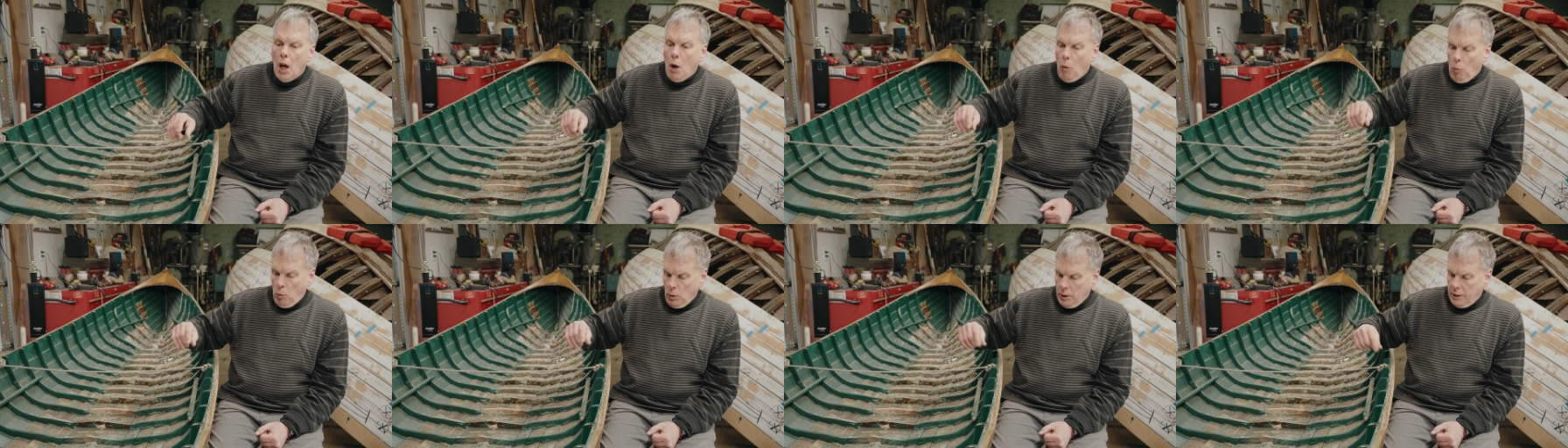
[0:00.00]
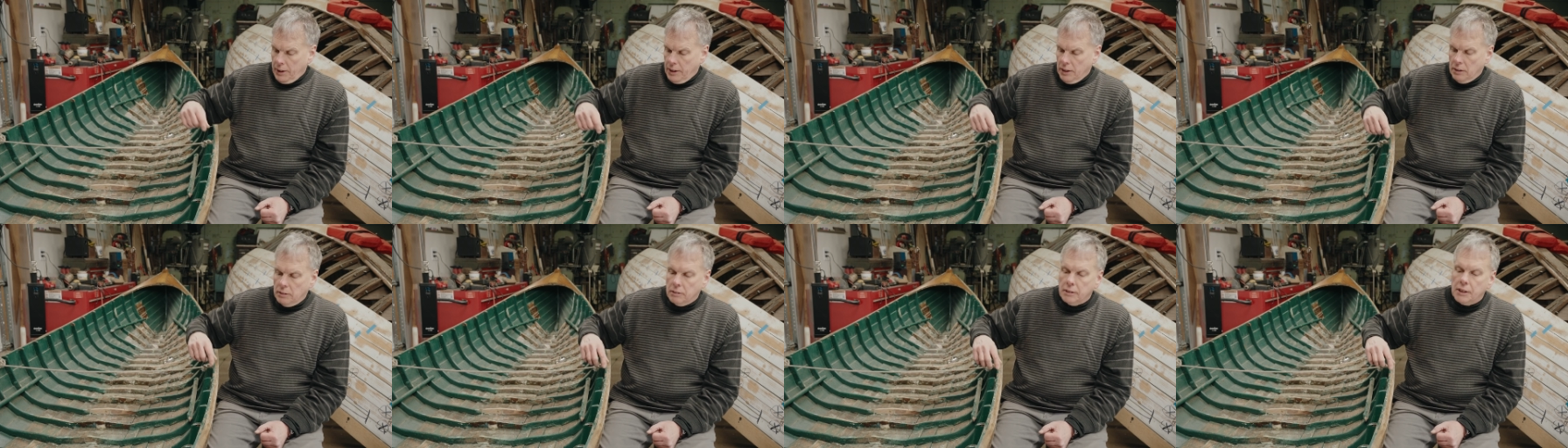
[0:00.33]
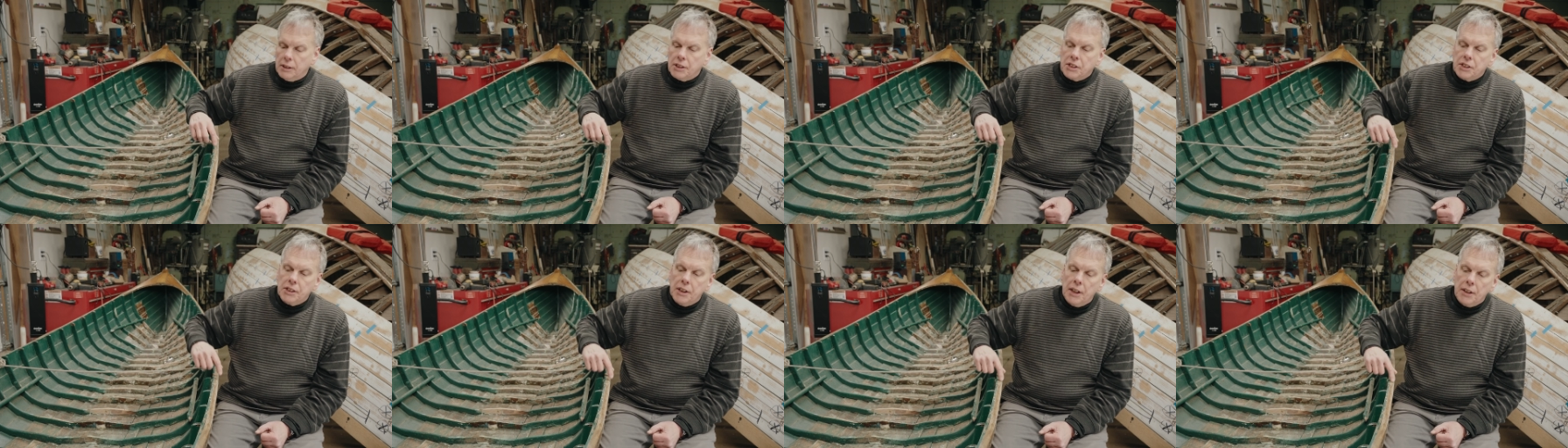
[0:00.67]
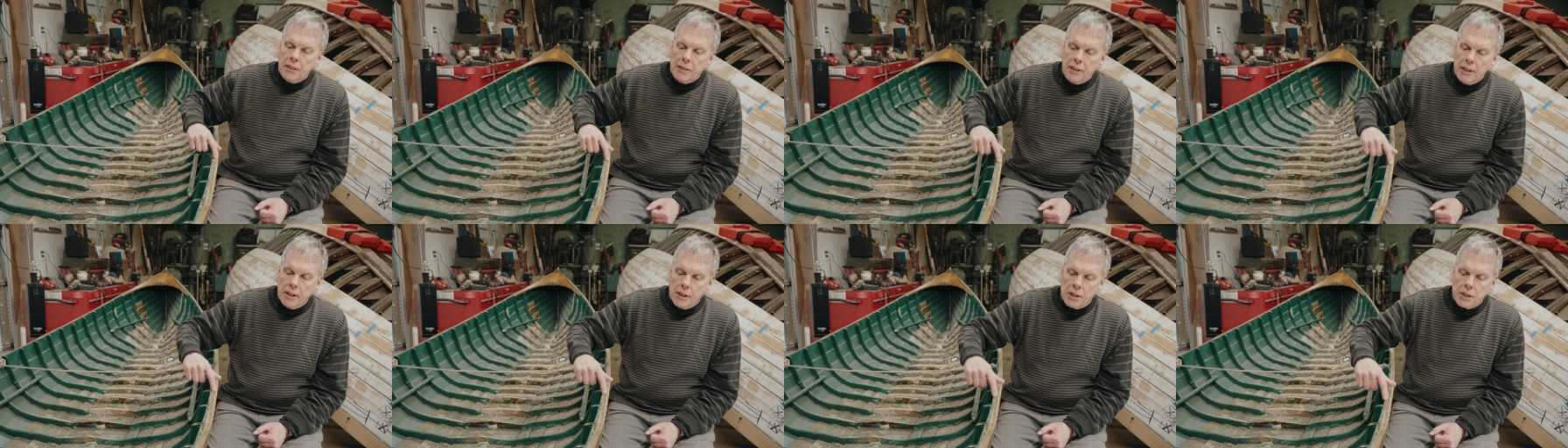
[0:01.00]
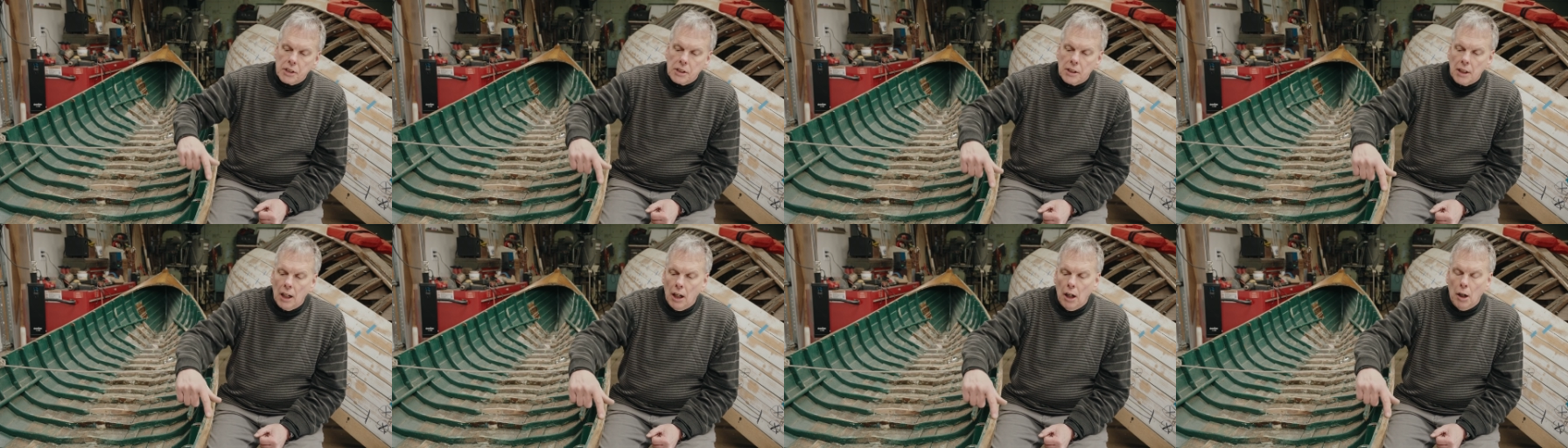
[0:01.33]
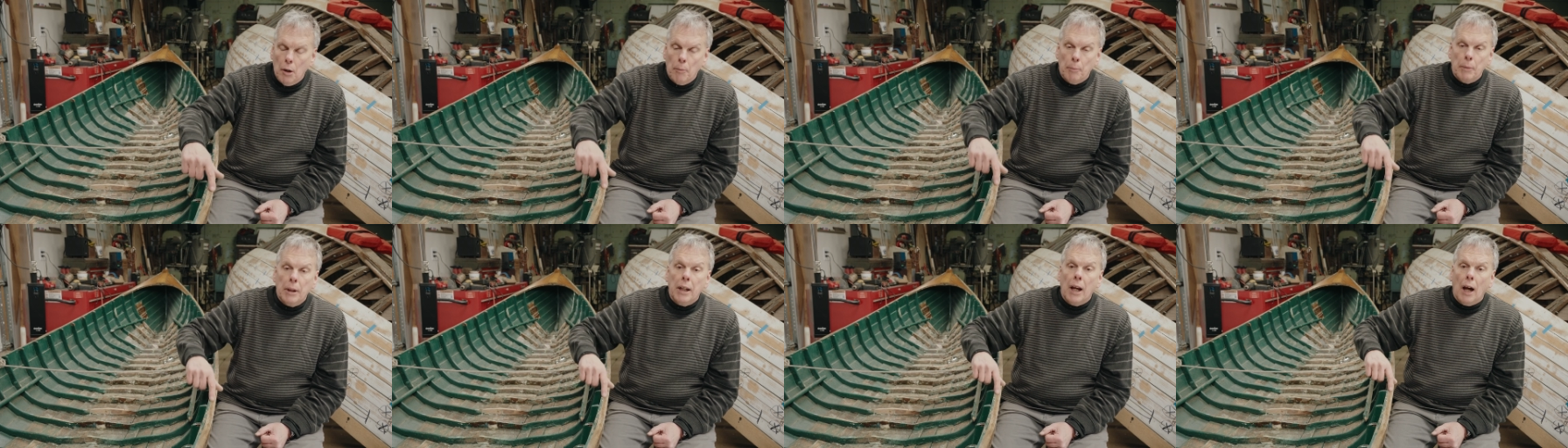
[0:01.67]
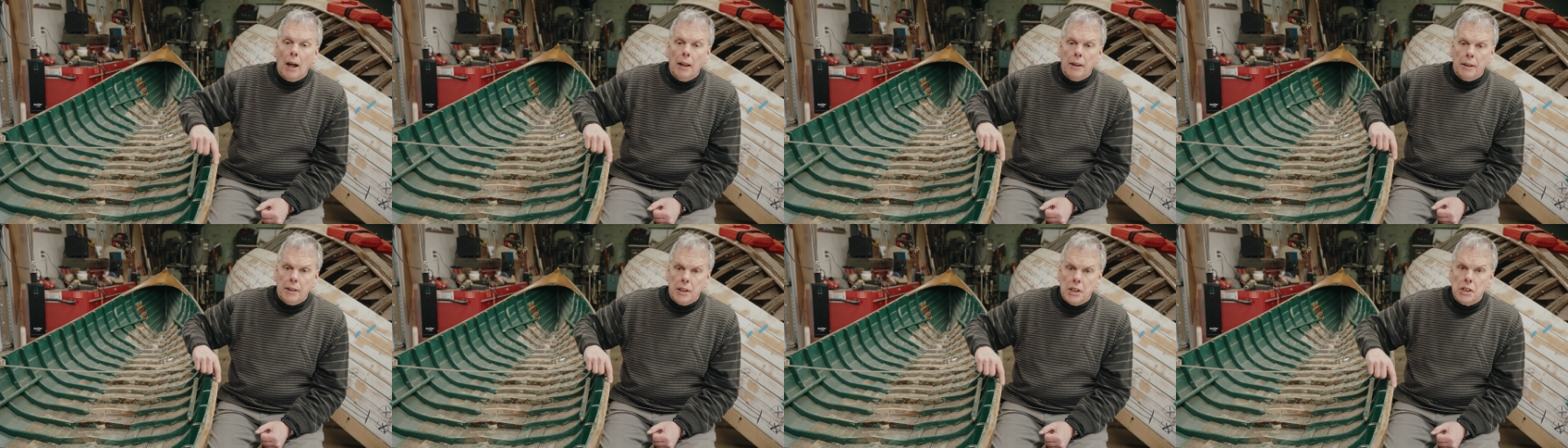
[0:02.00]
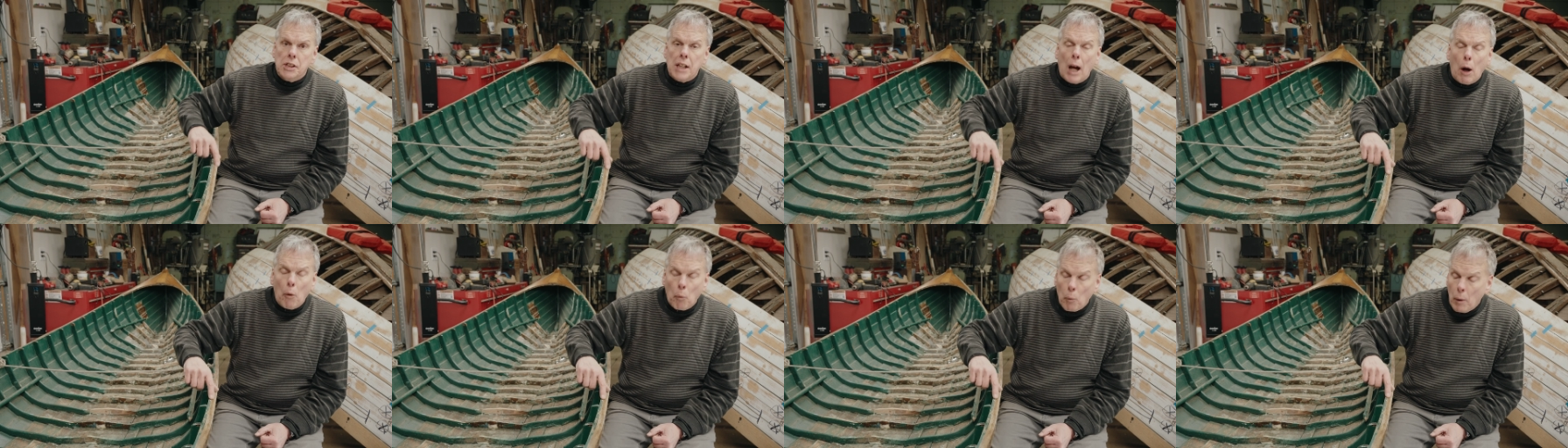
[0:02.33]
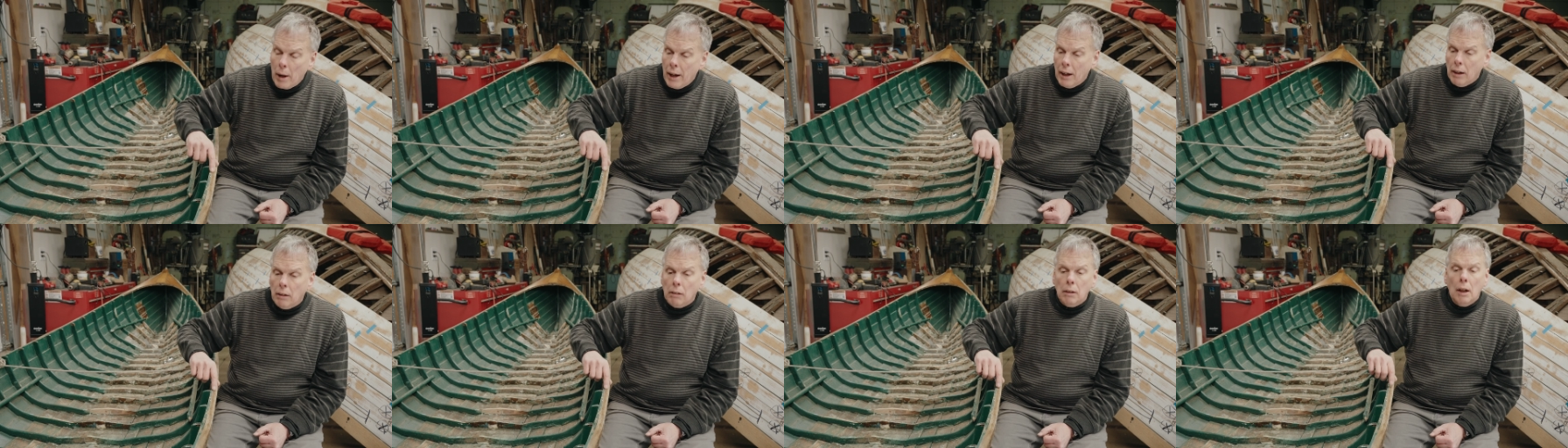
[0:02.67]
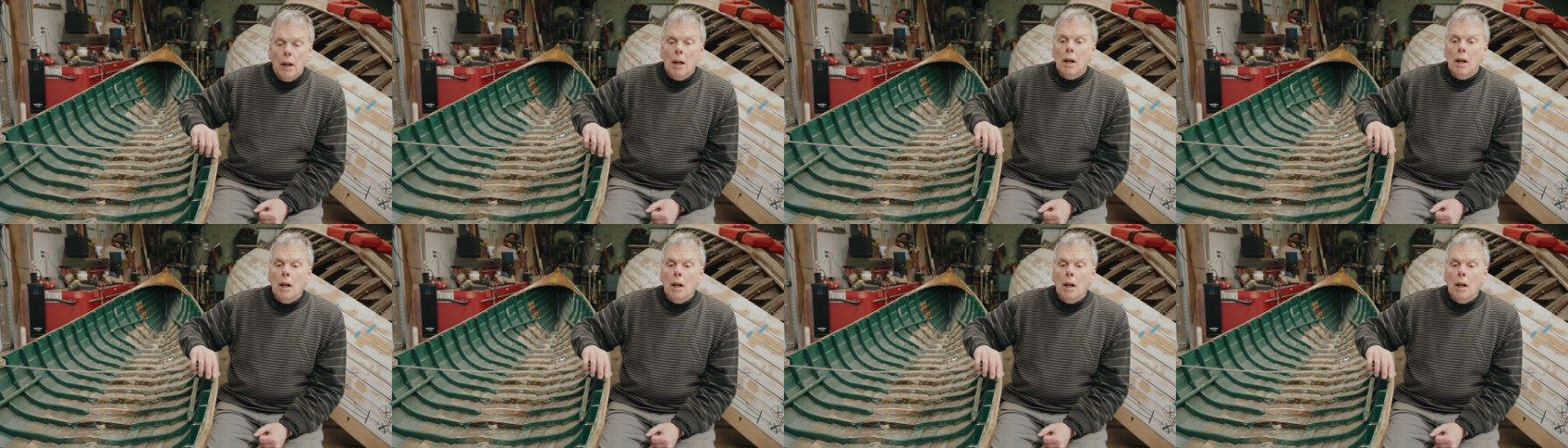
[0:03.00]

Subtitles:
We're going to list that this outwale